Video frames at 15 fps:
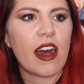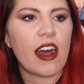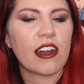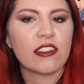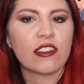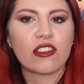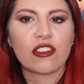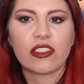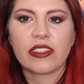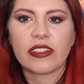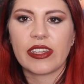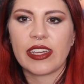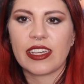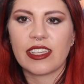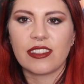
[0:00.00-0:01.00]

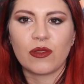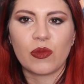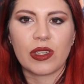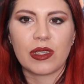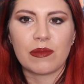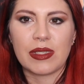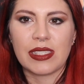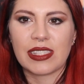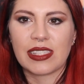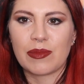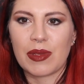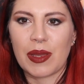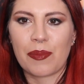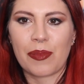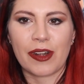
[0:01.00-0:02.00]
understands what it means to be a